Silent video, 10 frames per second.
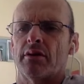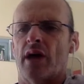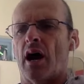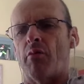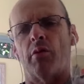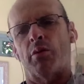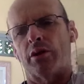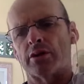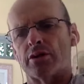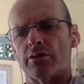how we
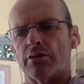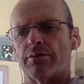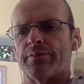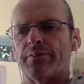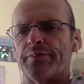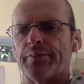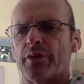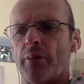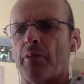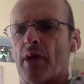wanted to
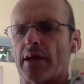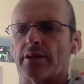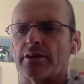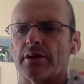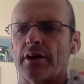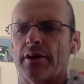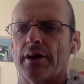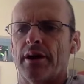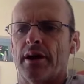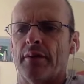operate,
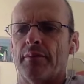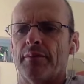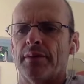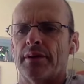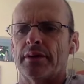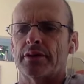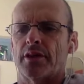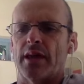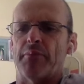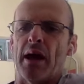So
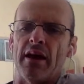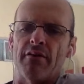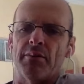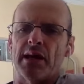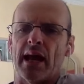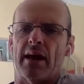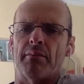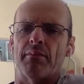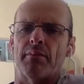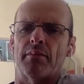that behavior
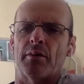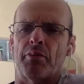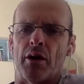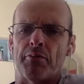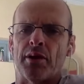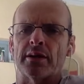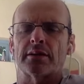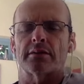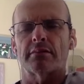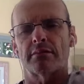became
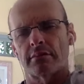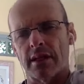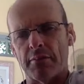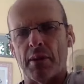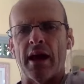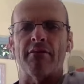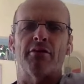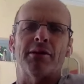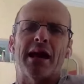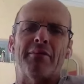appropriate. That
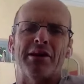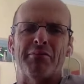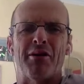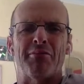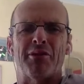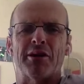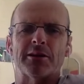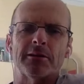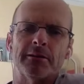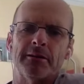behavior became inappropriate.